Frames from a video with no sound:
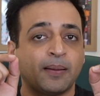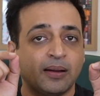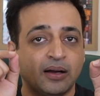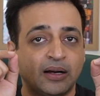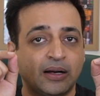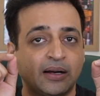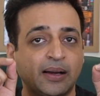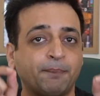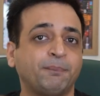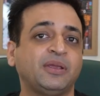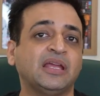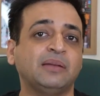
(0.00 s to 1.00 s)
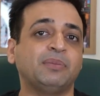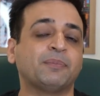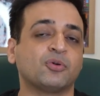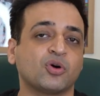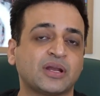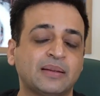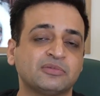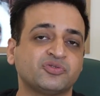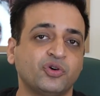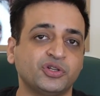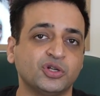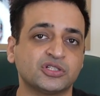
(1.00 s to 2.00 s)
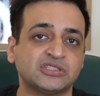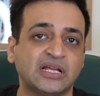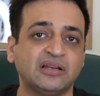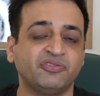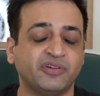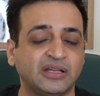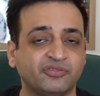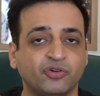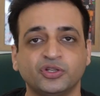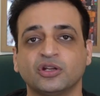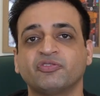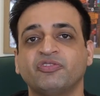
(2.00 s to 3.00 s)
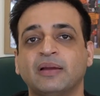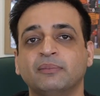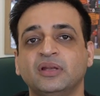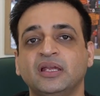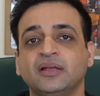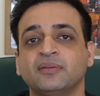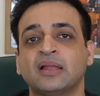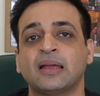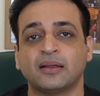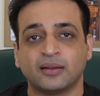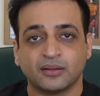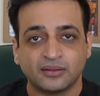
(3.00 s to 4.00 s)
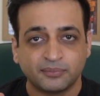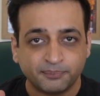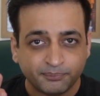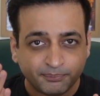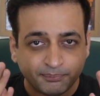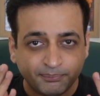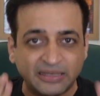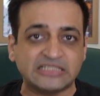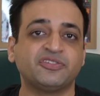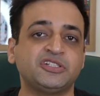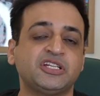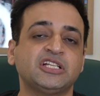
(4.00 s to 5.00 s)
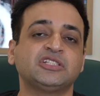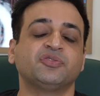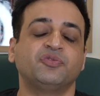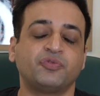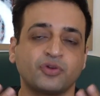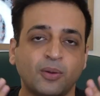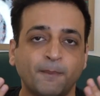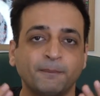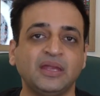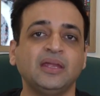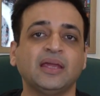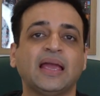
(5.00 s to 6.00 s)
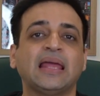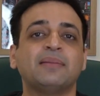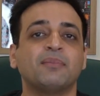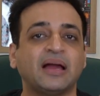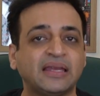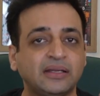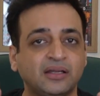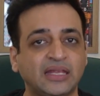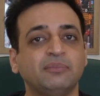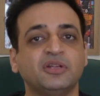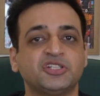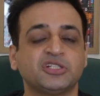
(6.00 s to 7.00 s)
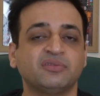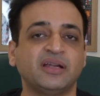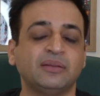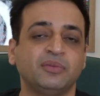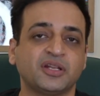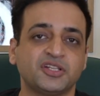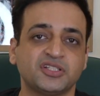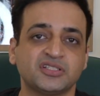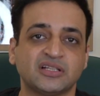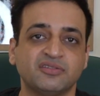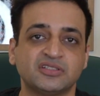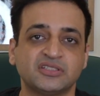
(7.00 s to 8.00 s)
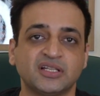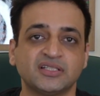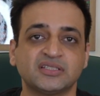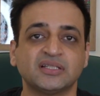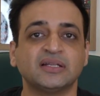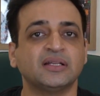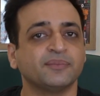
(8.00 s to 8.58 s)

PNP programs for yourself and for your family. Best wishes from me and my team, Nationwide Immigration Services.